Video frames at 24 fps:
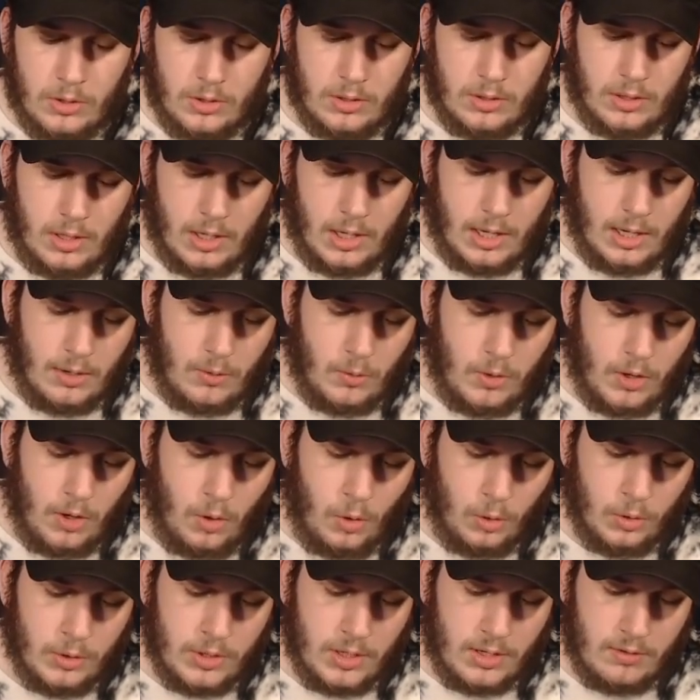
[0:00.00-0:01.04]

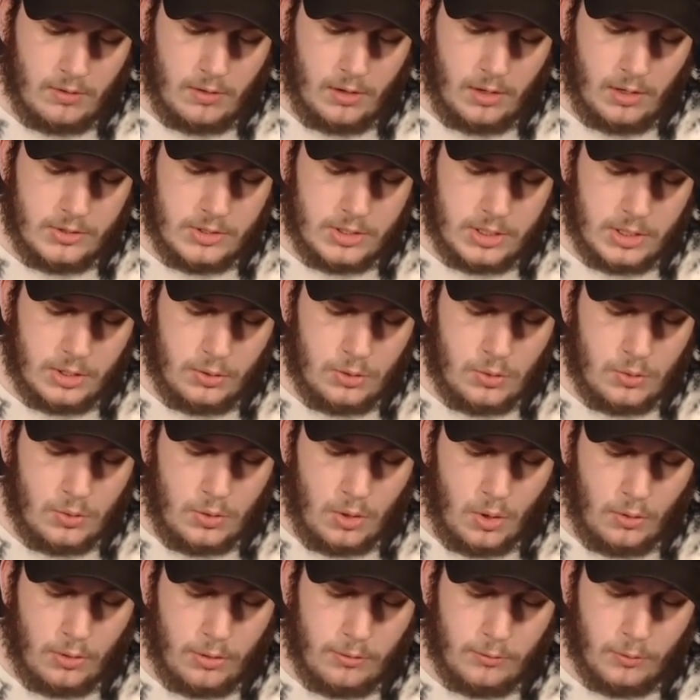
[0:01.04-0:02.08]
hold it until you go
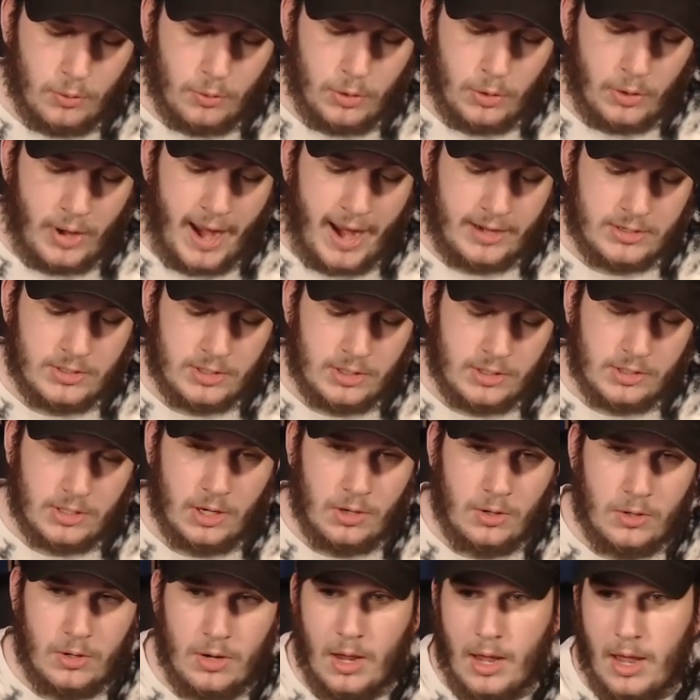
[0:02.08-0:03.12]
through your access
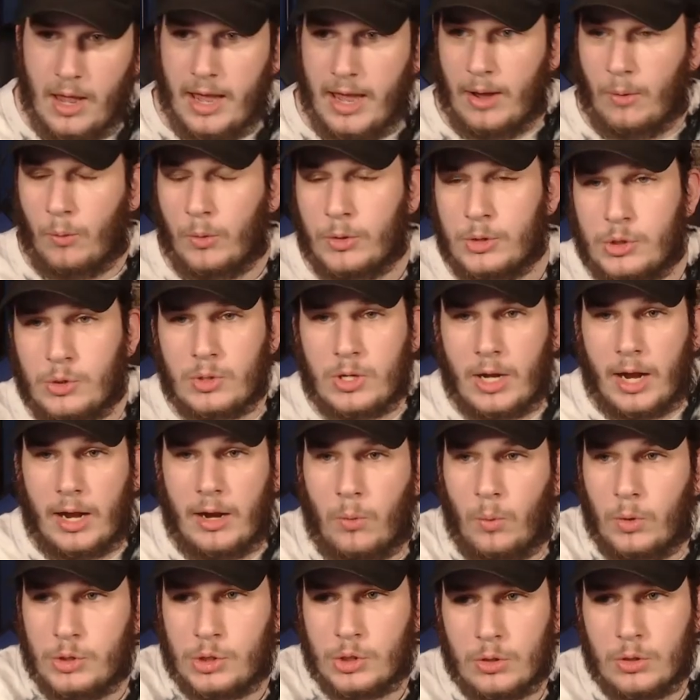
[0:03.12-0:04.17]
code. And once you
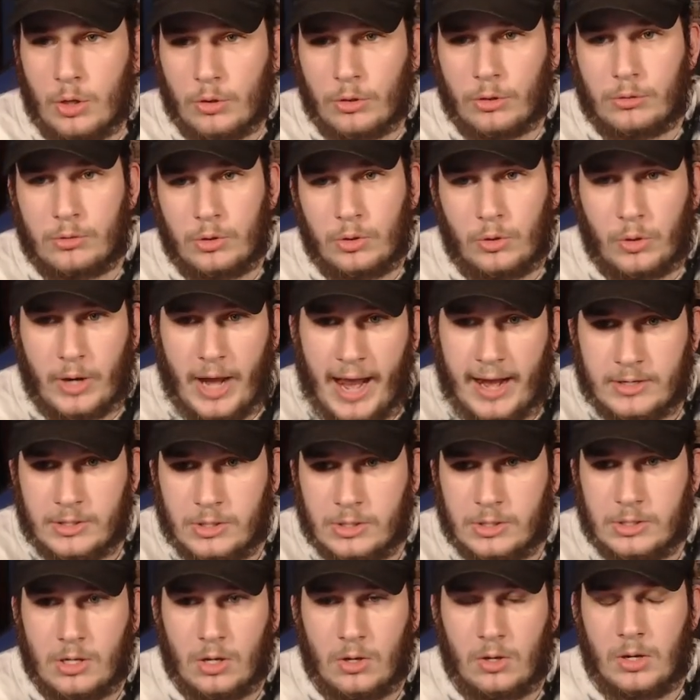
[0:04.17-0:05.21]
go through your access
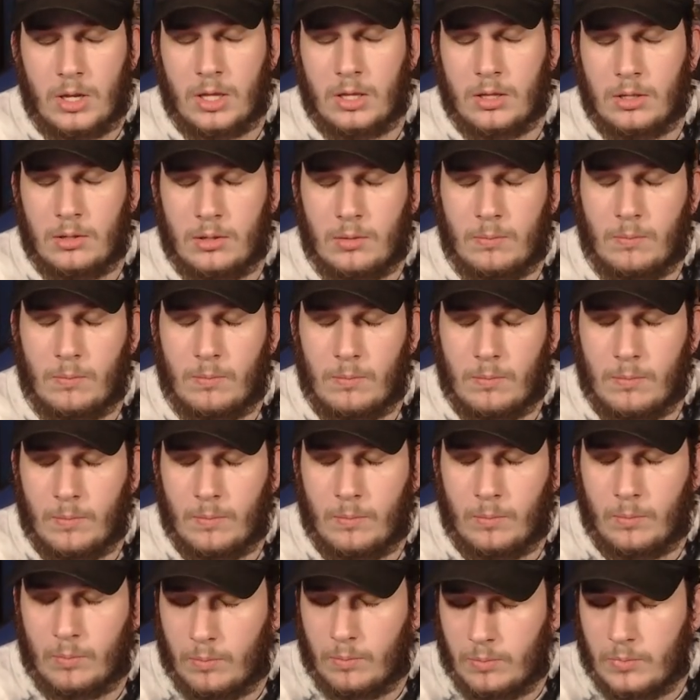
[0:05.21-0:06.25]
code, and
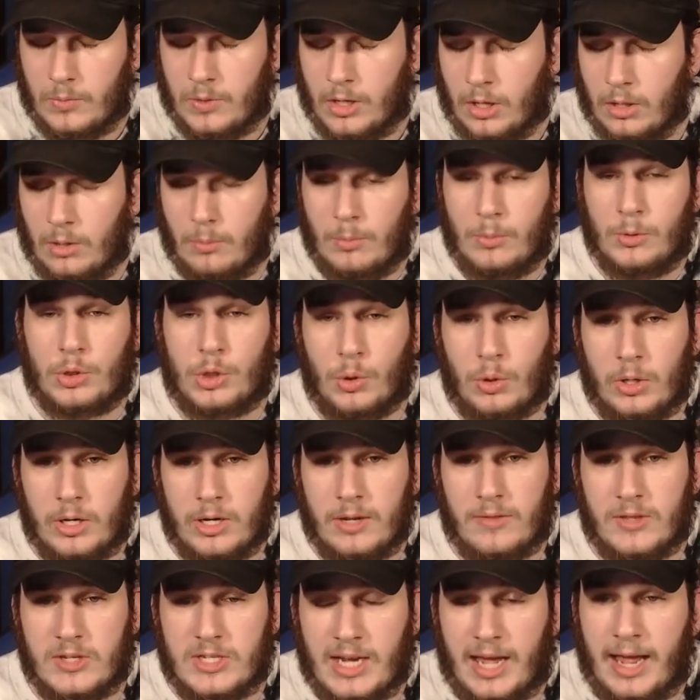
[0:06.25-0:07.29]
the majority of
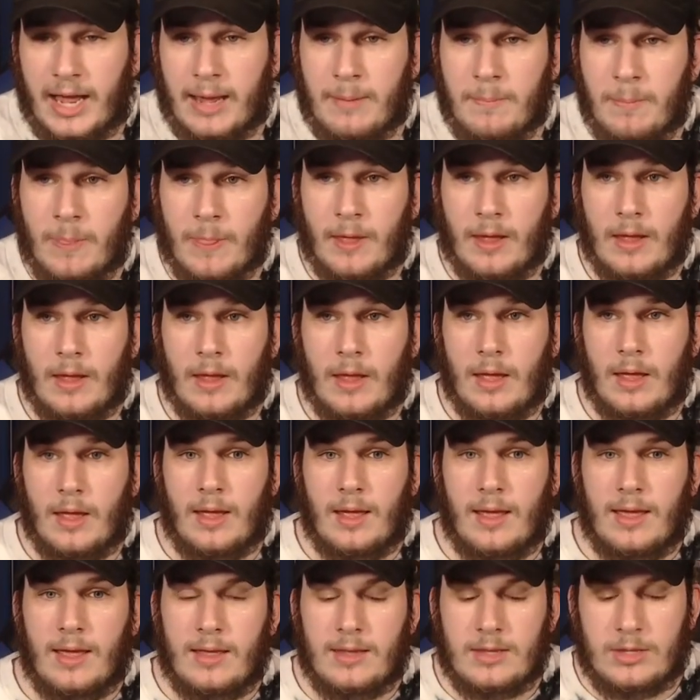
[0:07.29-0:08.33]
the time, your